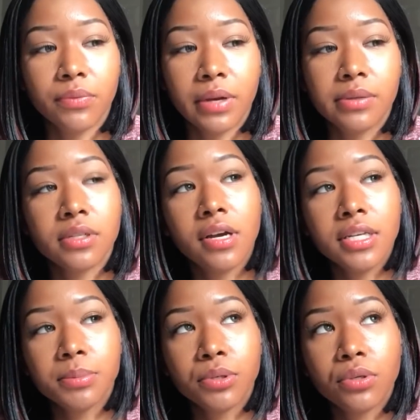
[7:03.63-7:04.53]
when I was in the
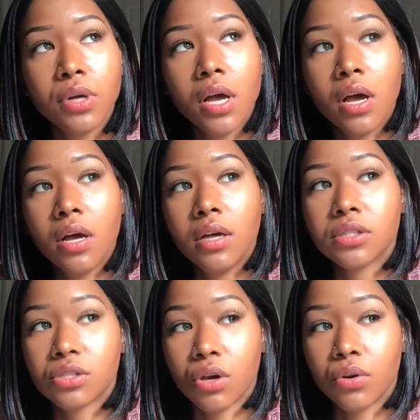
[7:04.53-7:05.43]
hospital.
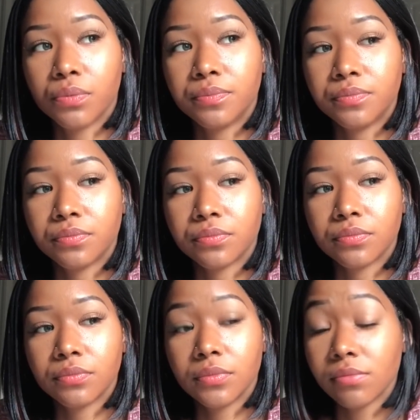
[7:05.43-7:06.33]
So
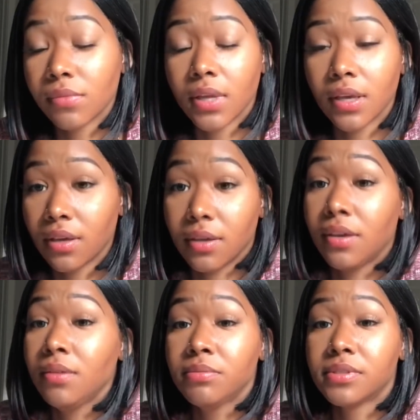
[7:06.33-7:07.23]

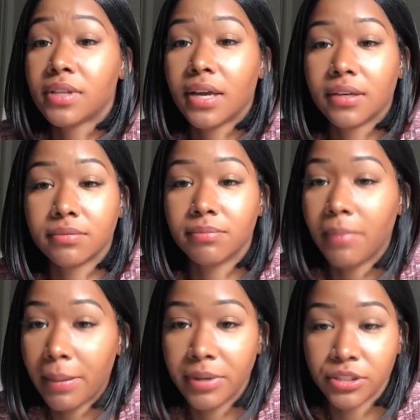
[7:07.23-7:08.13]
he was like
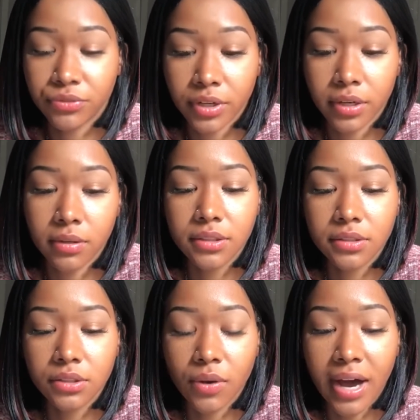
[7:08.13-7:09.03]
my best friend. And
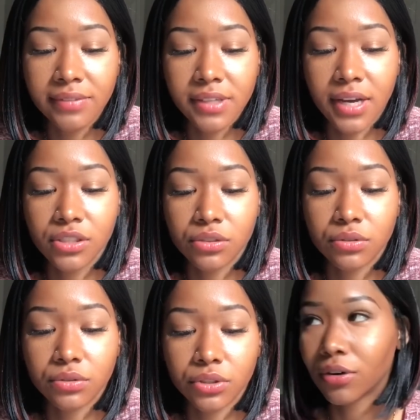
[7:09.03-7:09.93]
so after high
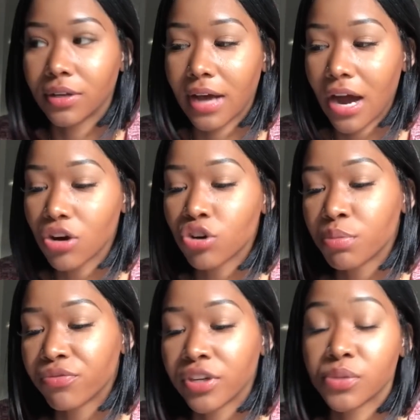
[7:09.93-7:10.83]
school, you know, our group
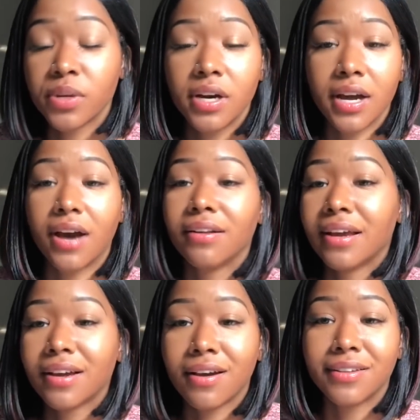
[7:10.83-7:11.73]
of friends, we hung out
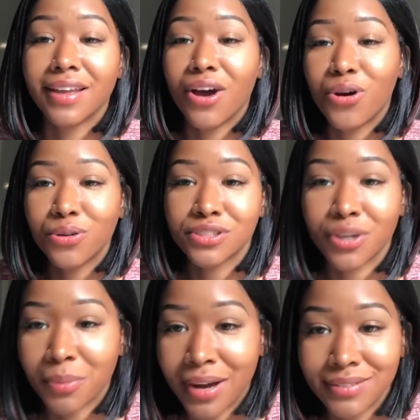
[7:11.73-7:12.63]
like that whole
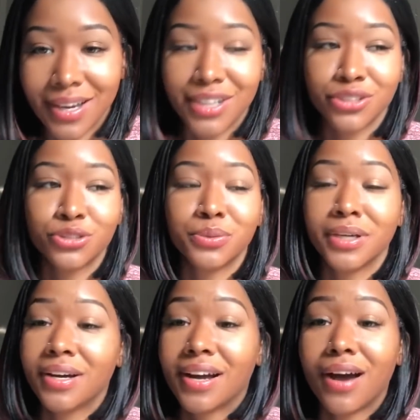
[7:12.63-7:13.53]
summer. After high school, we
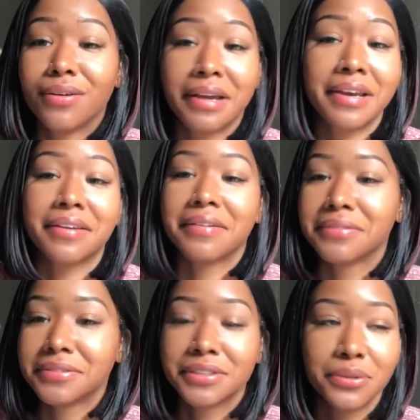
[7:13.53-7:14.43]
hung out like
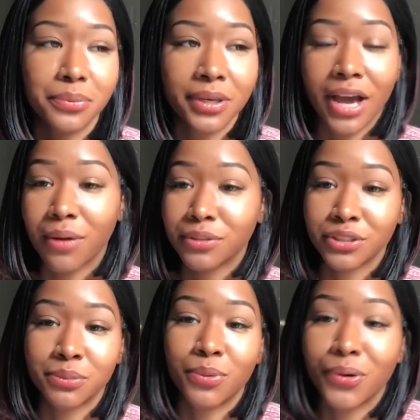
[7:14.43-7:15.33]
to the wee hours
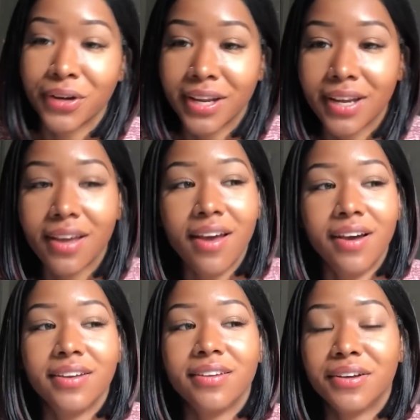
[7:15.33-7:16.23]
of the morning.
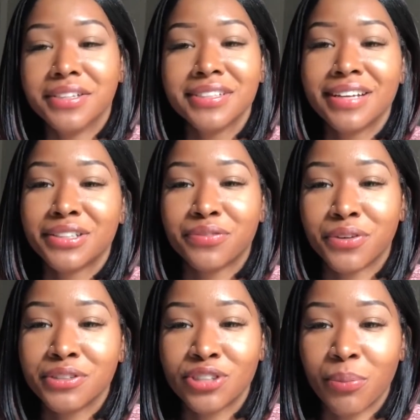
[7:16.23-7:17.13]
You know, this is like the
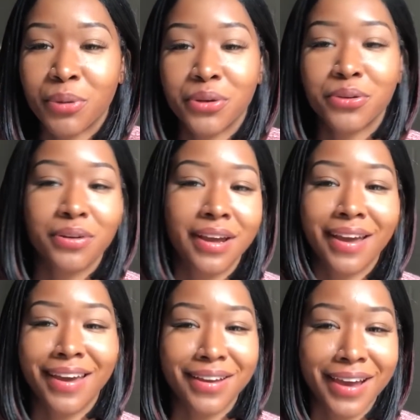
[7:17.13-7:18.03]
first summer you're
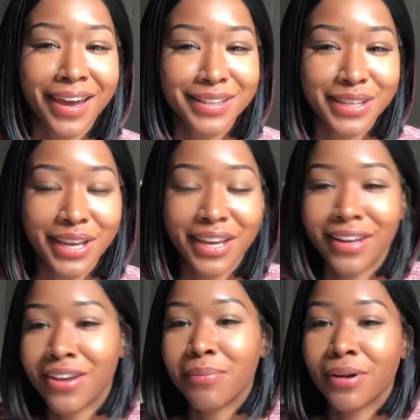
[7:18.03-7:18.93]
like 18
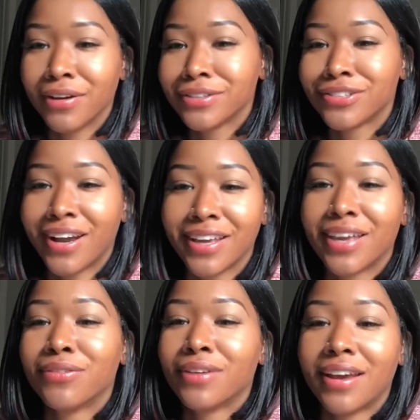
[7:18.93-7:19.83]
and your parents trying to
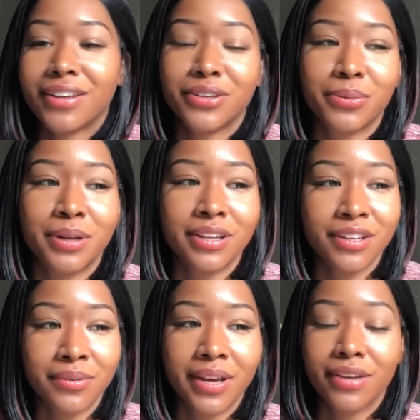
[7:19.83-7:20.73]
give you like a little bit of
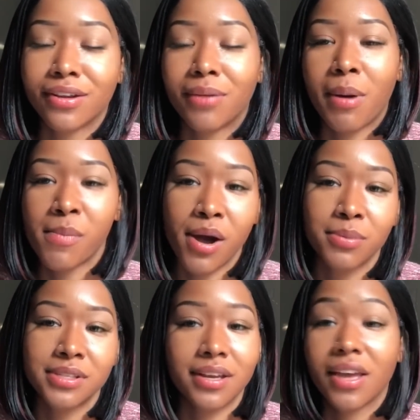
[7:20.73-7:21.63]
leeway. You know, my mom
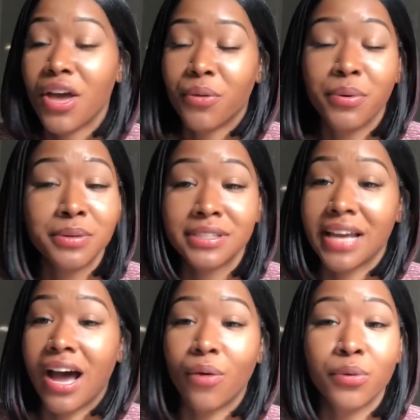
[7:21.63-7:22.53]
was like, we were just
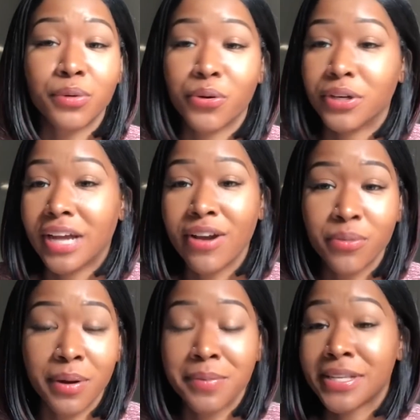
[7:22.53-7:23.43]
out. We were going,
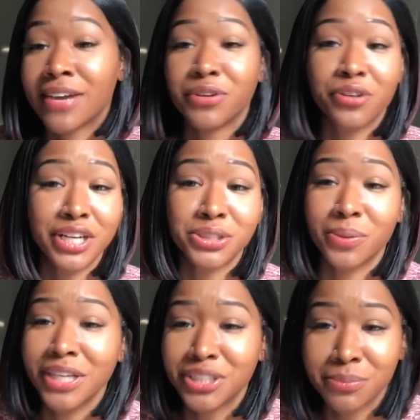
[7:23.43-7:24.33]
everyone was having
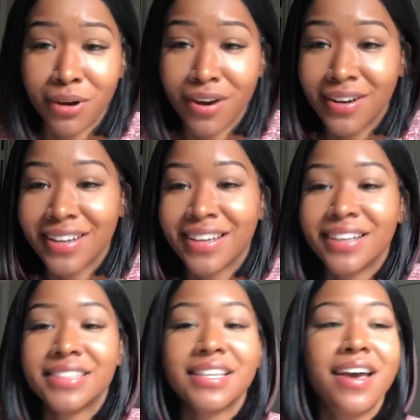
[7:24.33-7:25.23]
graduation
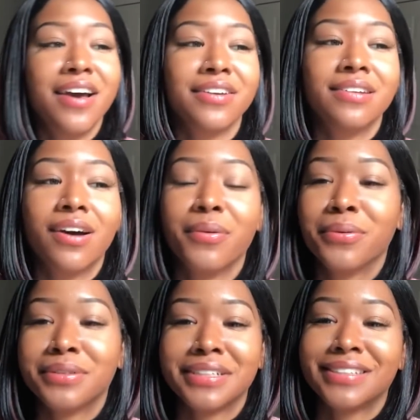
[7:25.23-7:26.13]
parties. You know, we
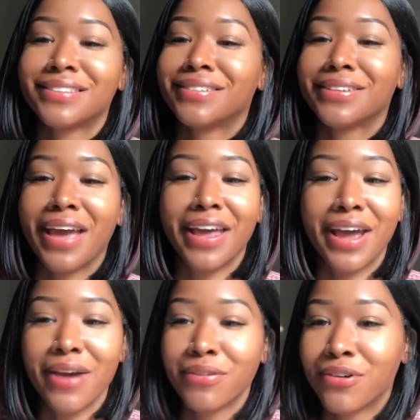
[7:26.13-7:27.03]
were just at
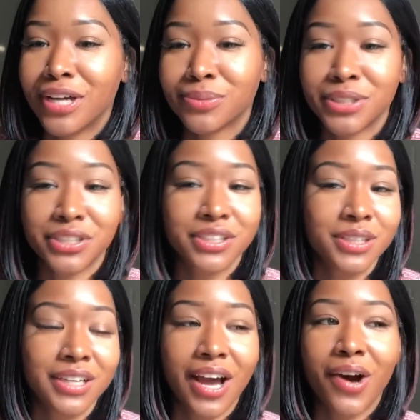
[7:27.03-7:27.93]
every graduation
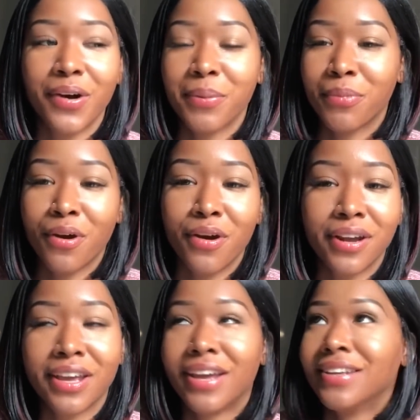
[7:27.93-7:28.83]
cookout and
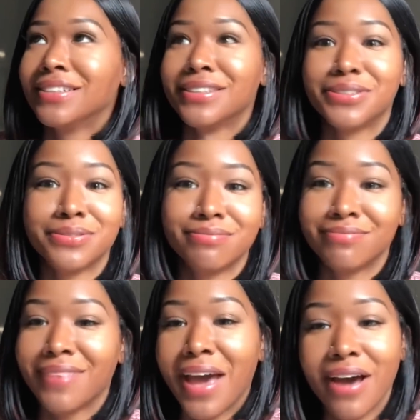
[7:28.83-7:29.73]
party and just
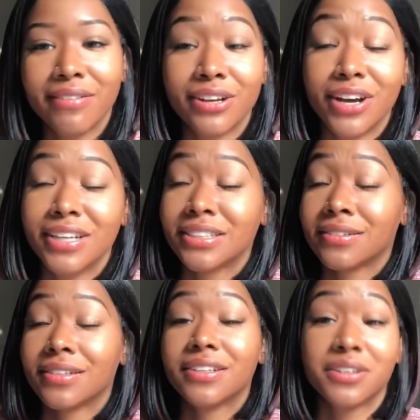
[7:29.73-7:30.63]
having us
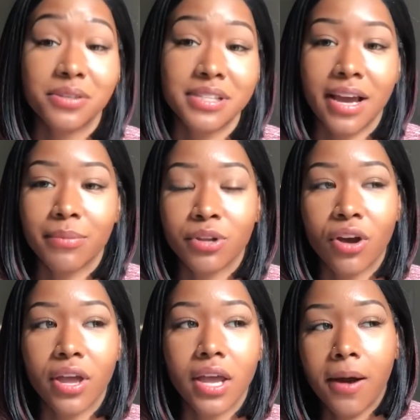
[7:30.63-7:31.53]
a good old time, you know.
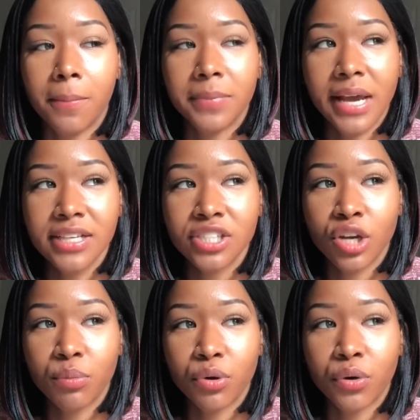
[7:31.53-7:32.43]
And that
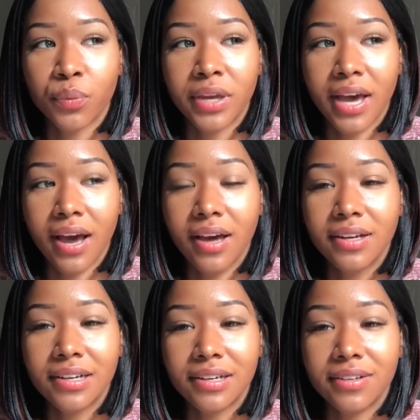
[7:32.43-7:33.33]
summer we
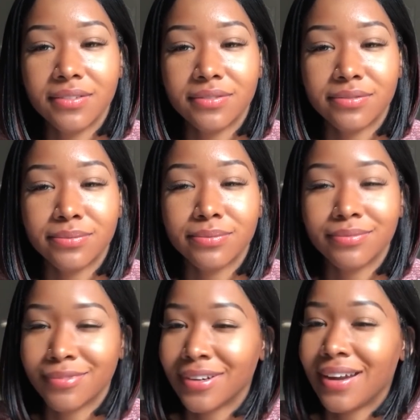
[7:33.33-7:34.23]
kind of
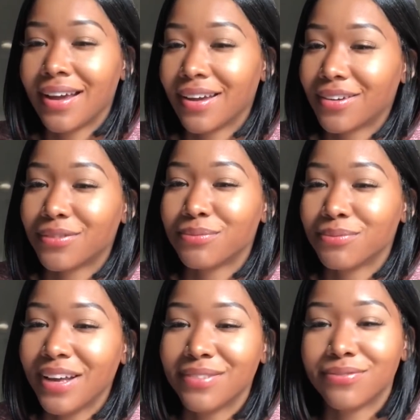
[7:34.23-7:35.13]
were like
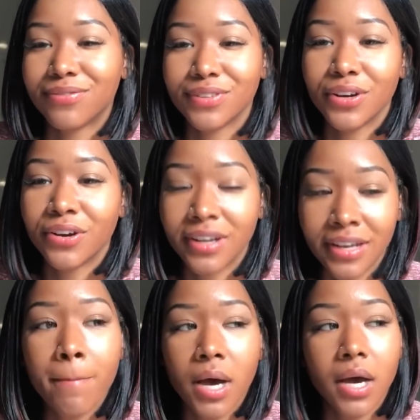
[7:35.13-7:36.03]
flirting,
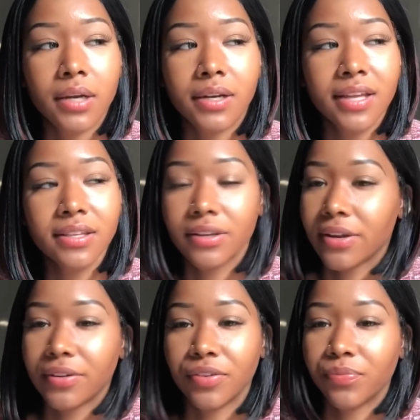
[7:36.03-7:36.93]
but nothing
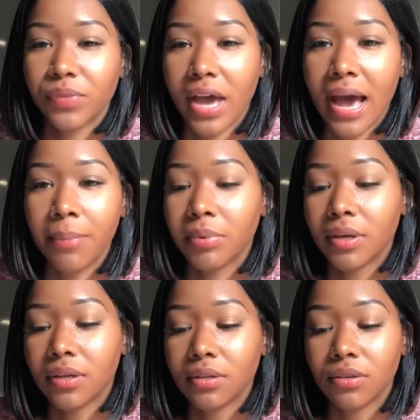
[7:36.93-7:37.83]

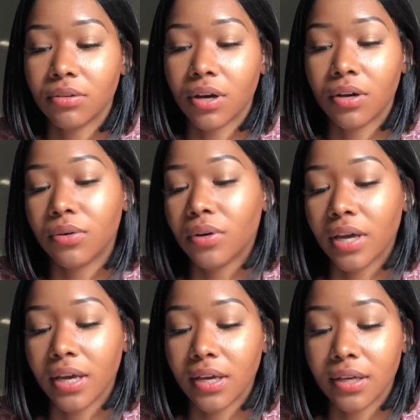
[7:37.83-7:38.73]
happened, you know,
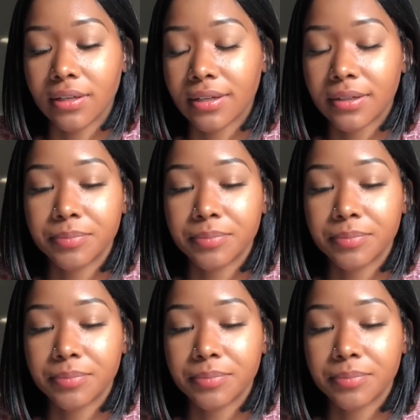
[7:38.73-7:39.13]
and